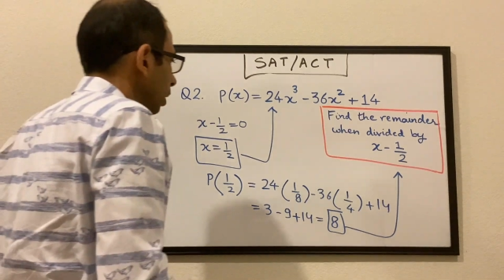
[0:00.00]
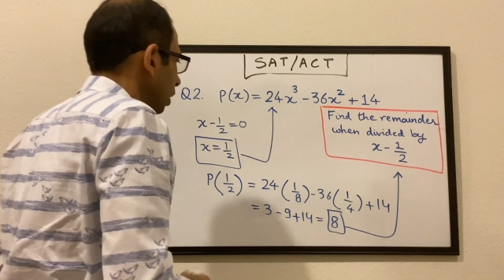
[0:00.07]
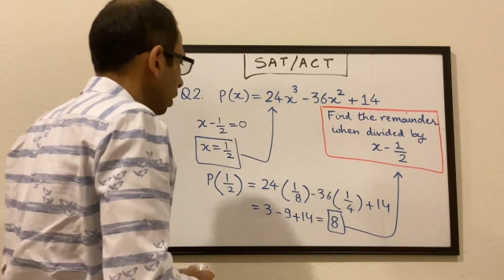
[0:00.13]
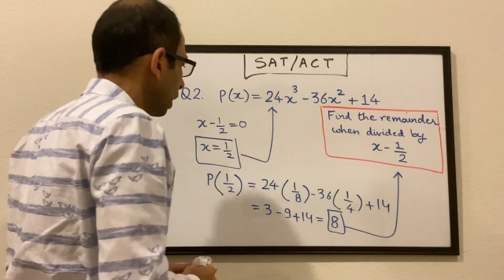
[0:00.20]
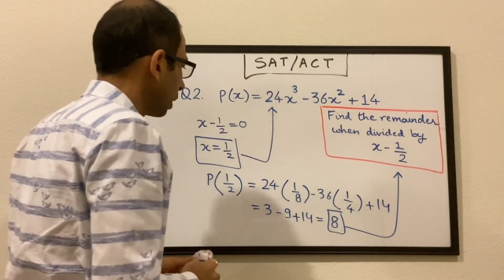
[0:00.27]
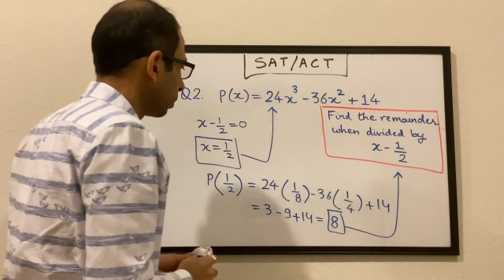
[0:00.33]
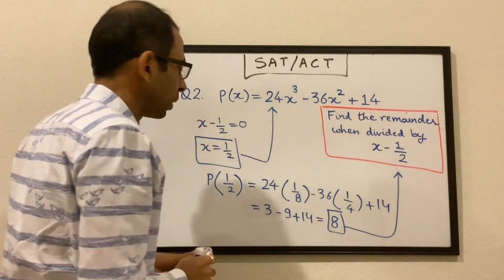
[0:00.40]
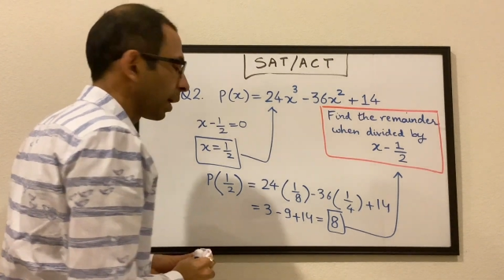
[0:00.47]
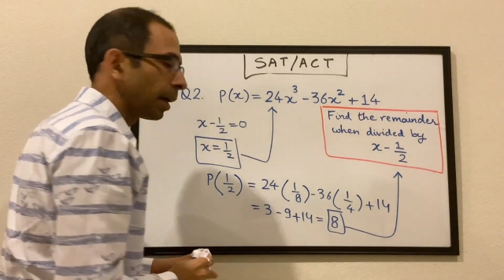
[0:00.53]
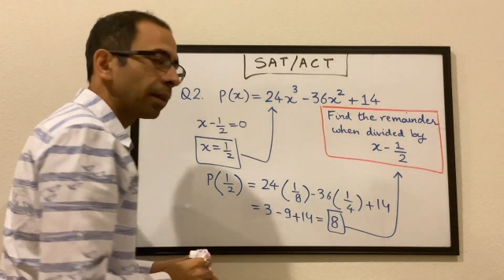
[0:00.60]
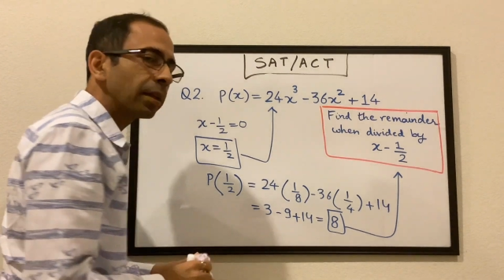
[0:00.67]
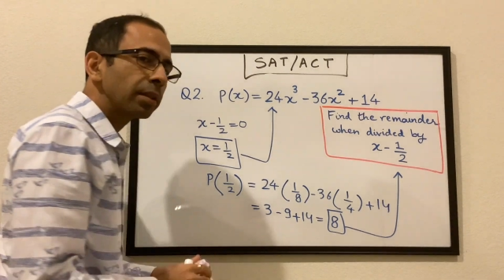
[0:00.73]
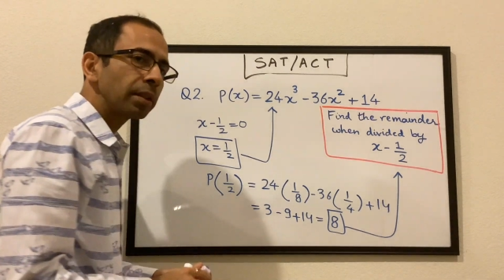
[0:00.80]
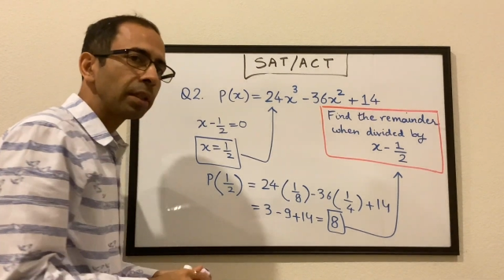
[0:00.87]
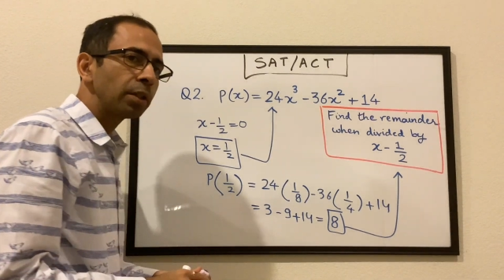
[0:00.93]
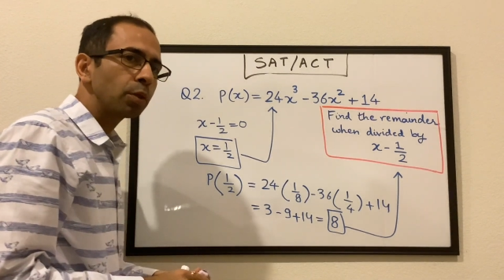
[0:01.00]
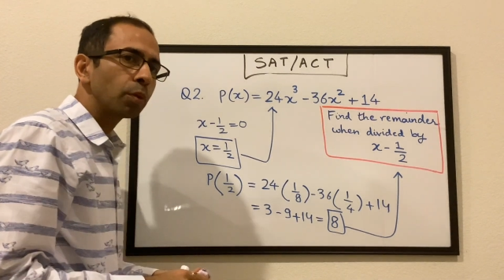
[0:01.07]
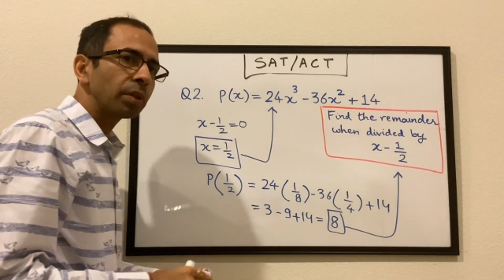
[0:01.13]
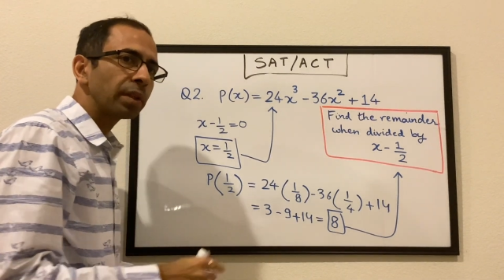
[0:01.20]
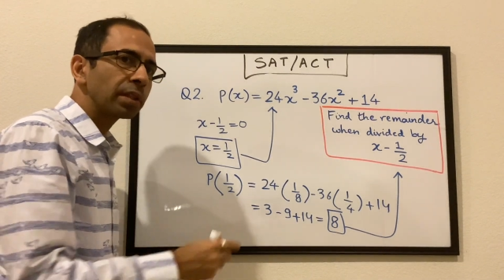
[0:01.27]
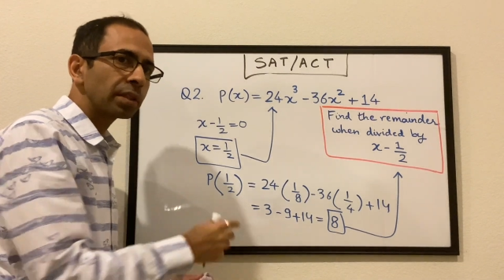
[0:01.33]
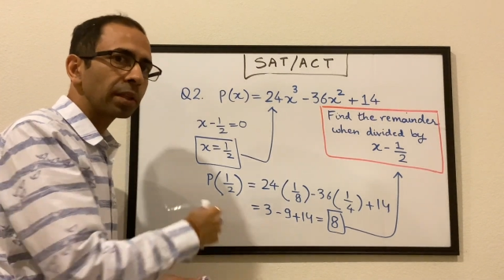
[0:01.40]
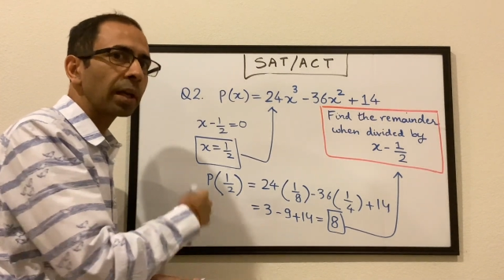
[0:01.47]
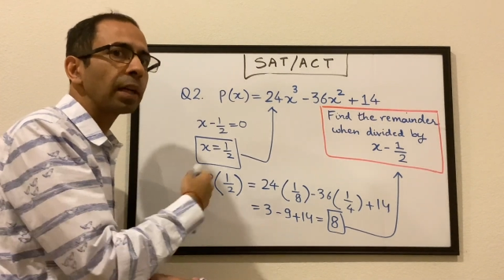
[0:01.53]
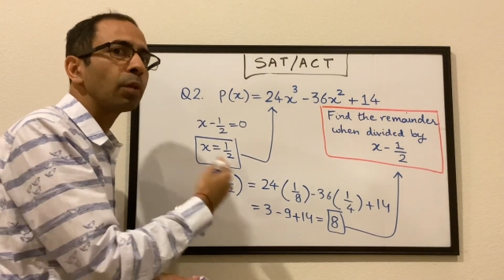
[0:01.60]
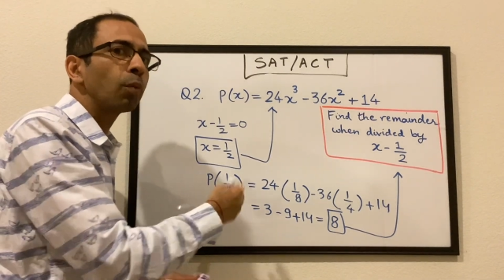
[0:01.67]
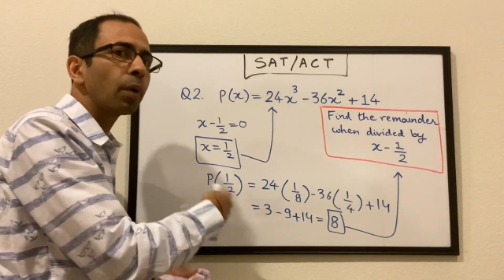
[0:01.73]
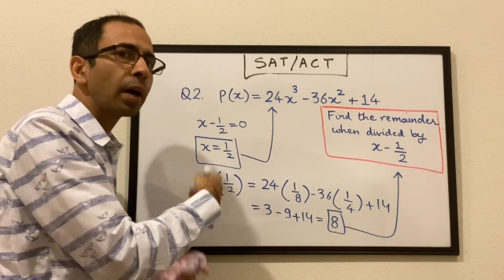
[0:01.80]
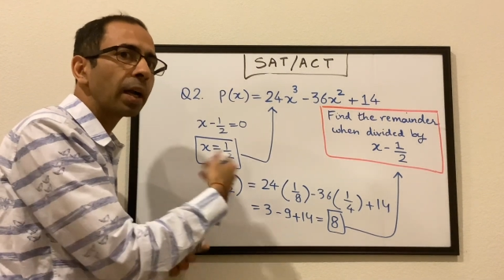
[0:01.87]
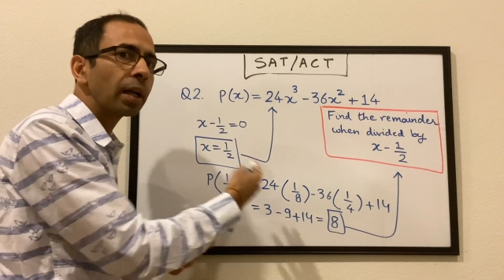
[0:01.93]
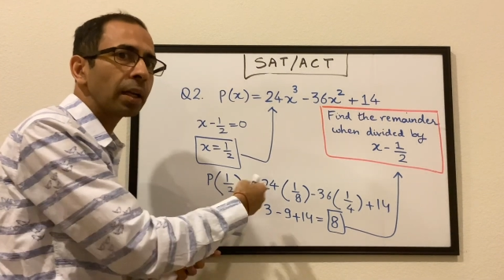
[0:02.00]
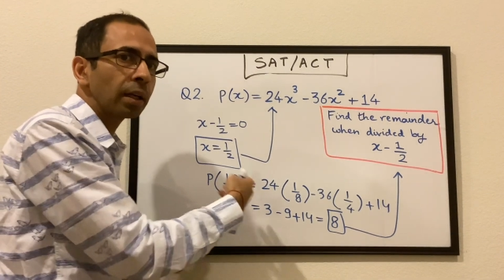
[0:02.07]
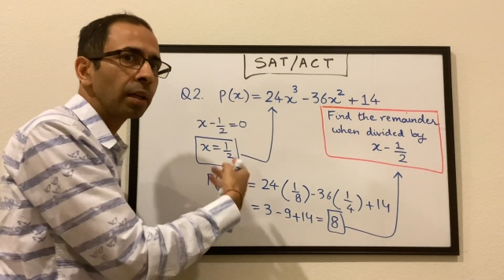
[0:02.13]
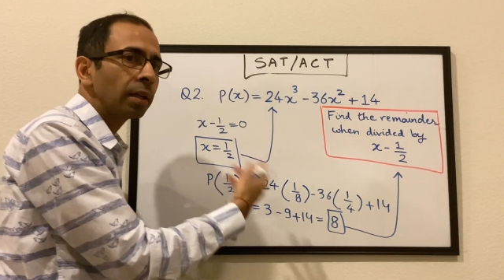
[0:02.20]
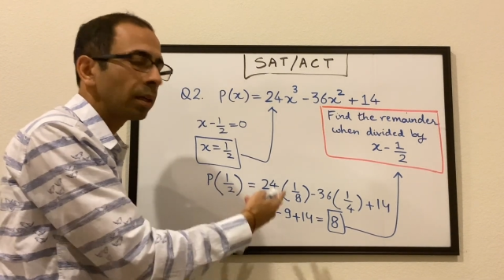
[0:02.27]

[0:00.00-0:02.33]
get behind the scenes to understand why